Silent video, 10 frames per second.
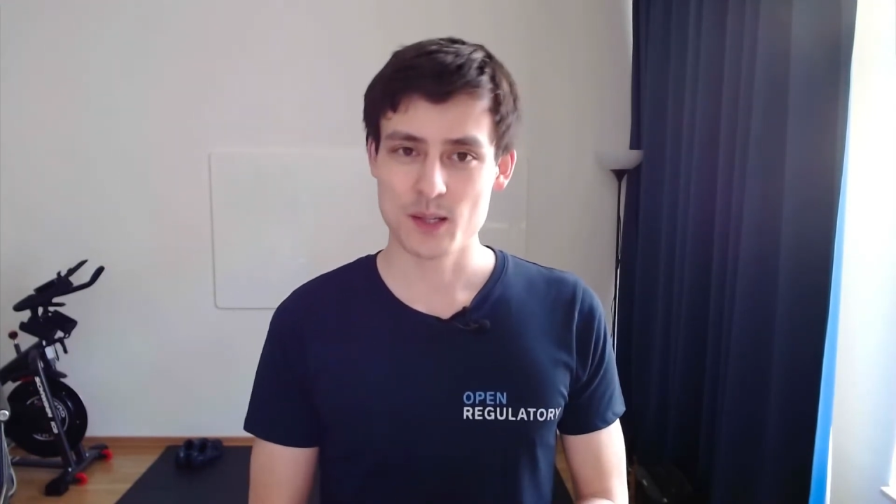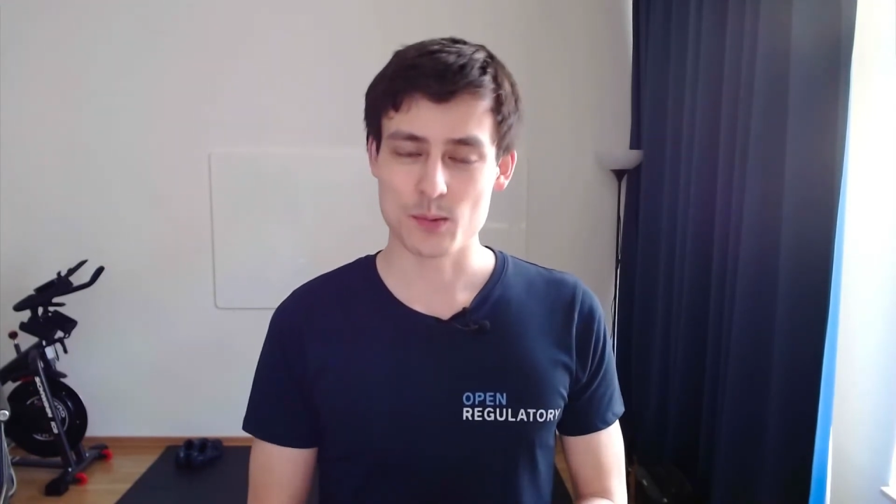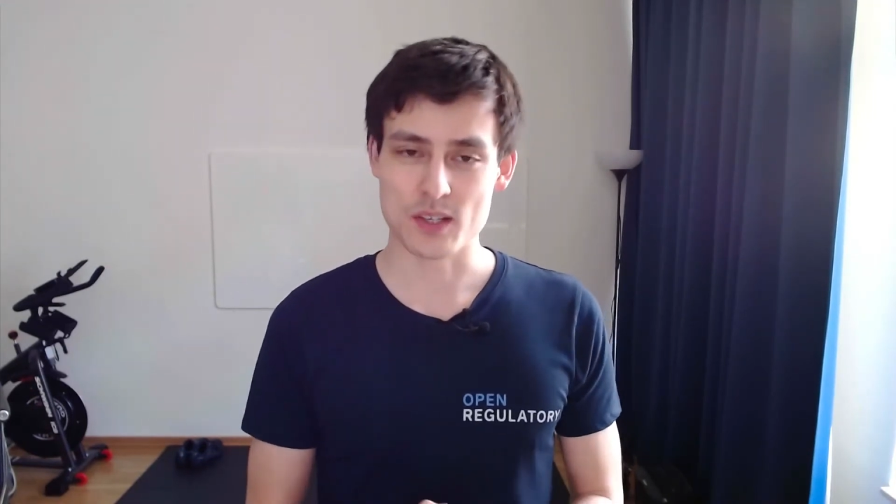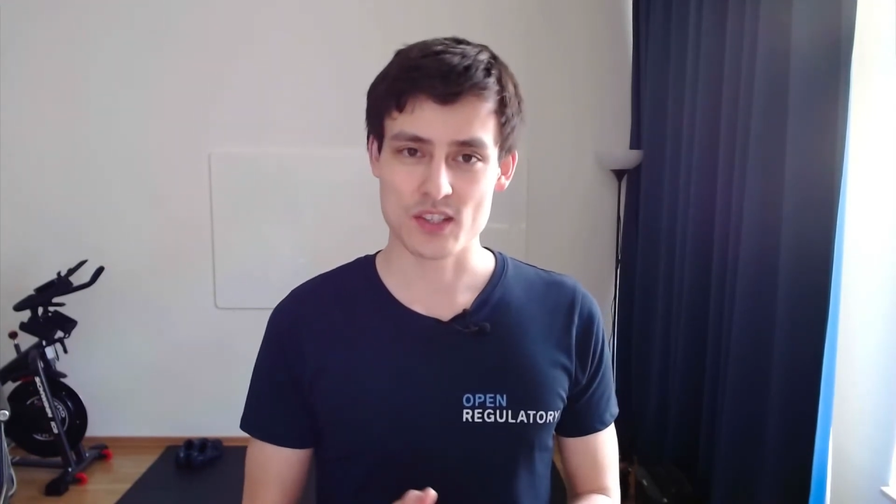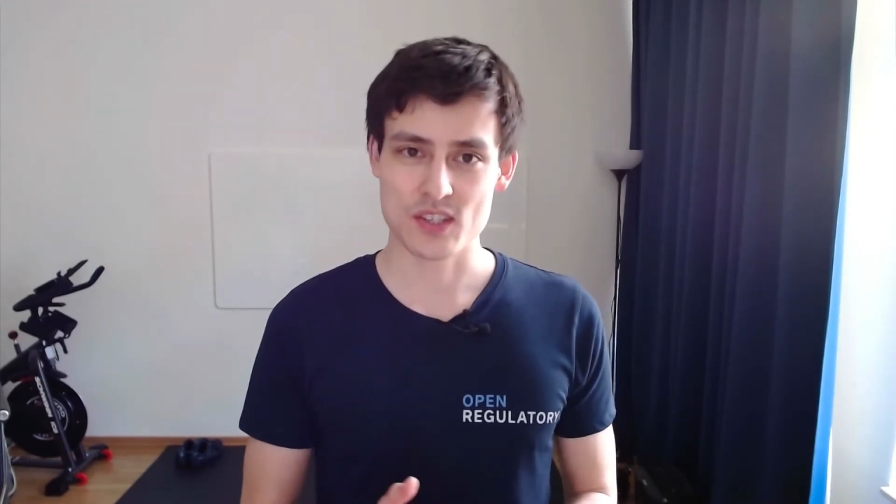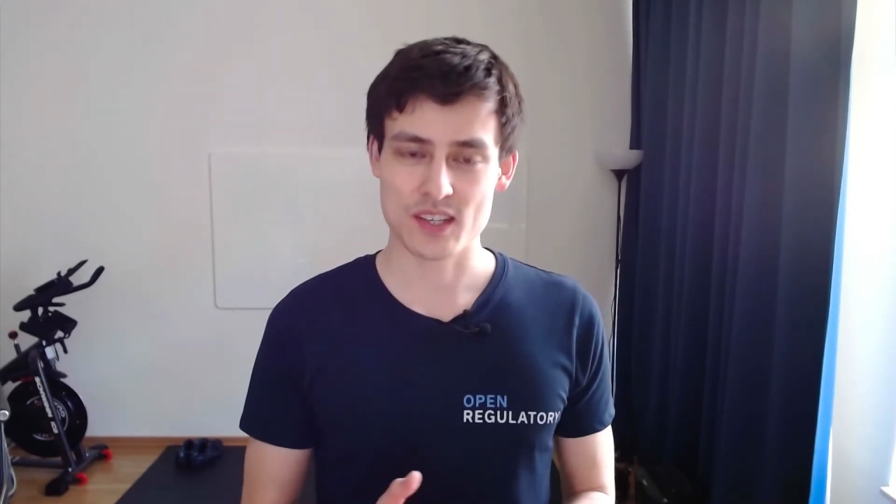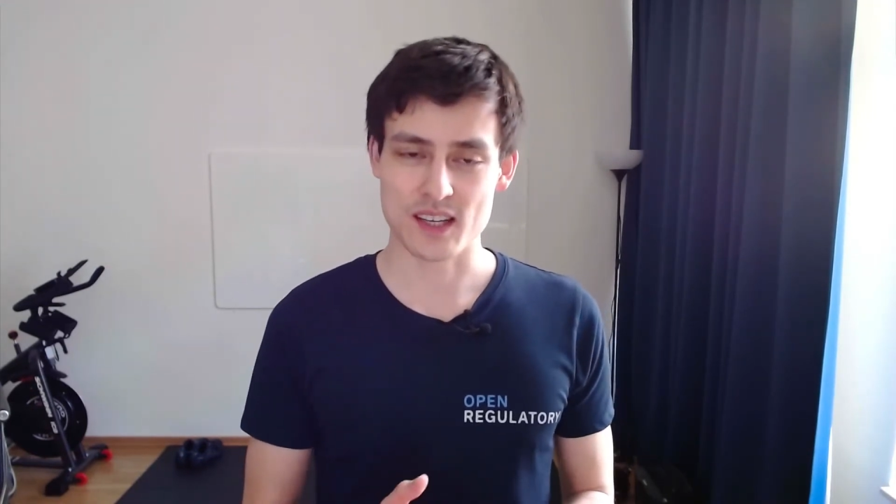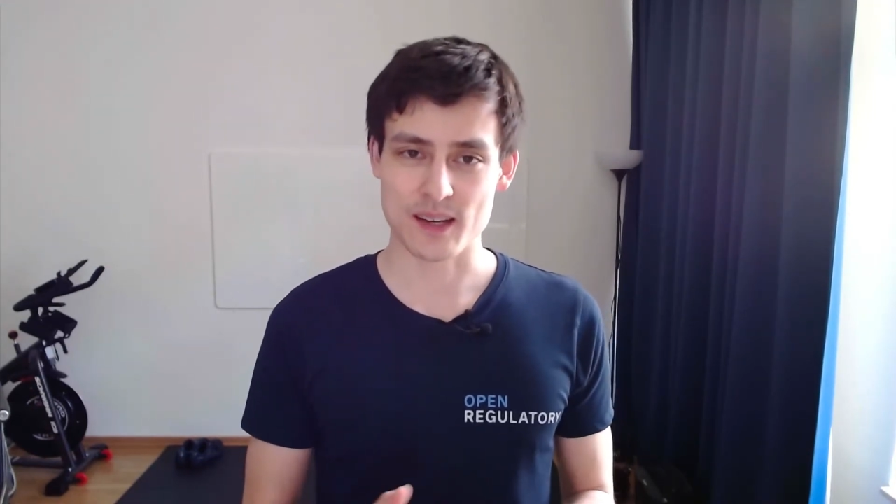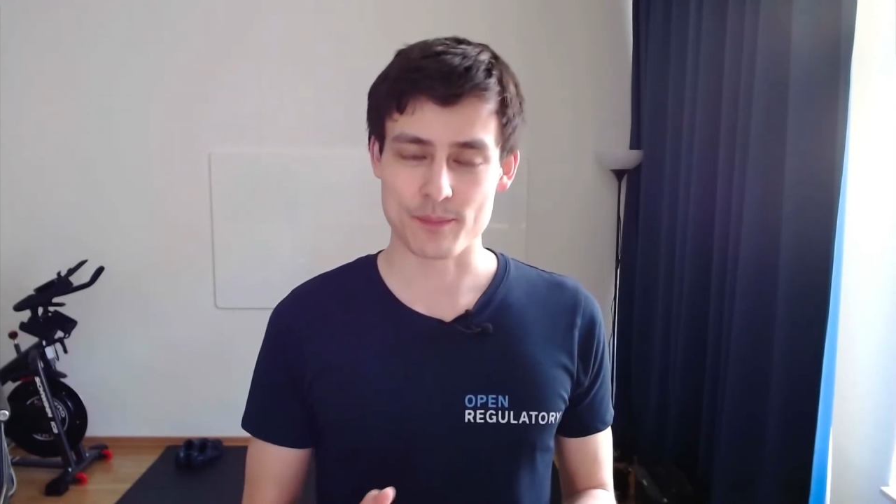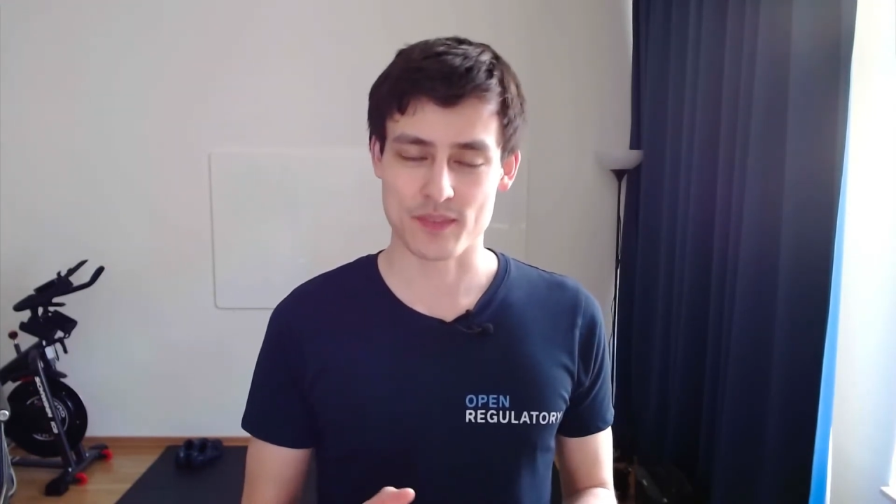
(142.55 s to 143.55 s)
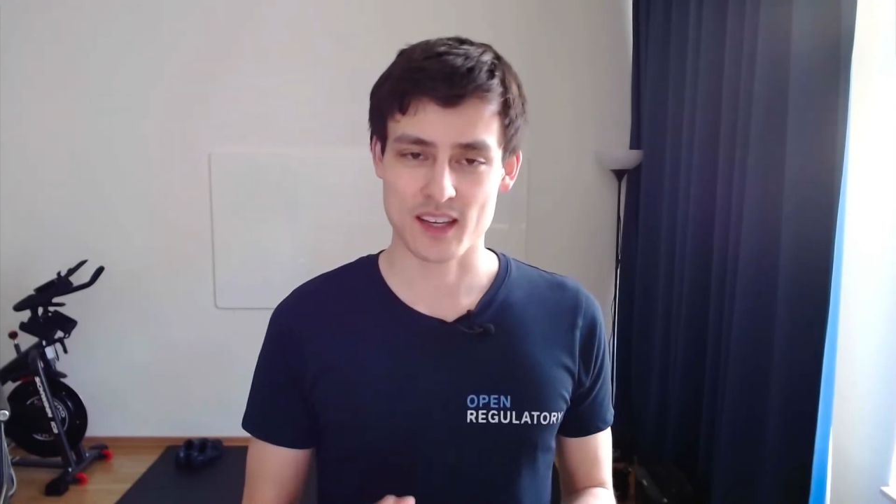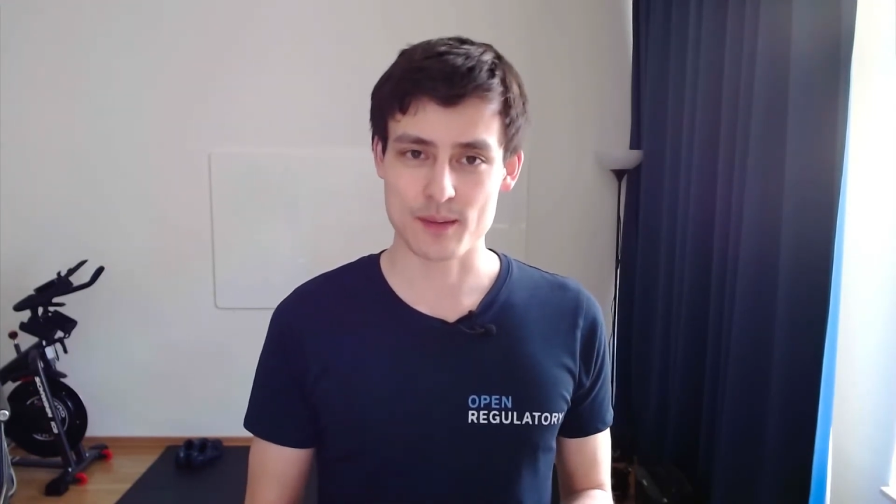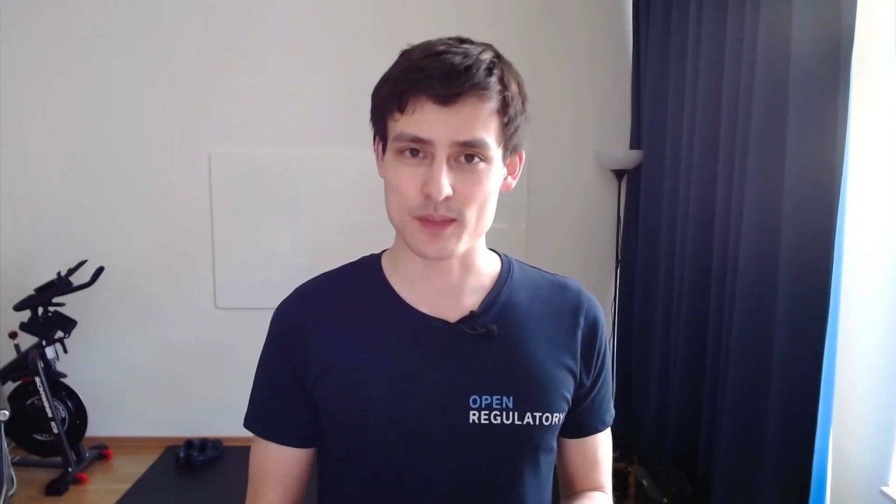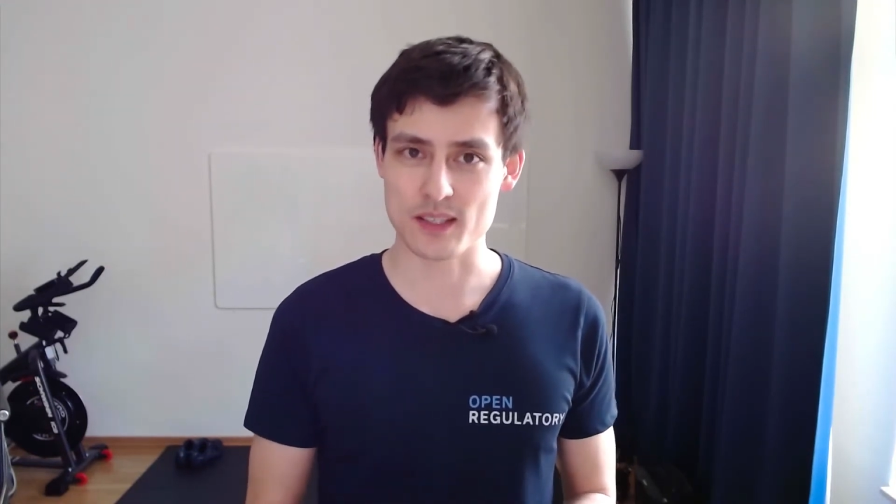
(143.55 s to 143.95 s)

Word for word: which um, can be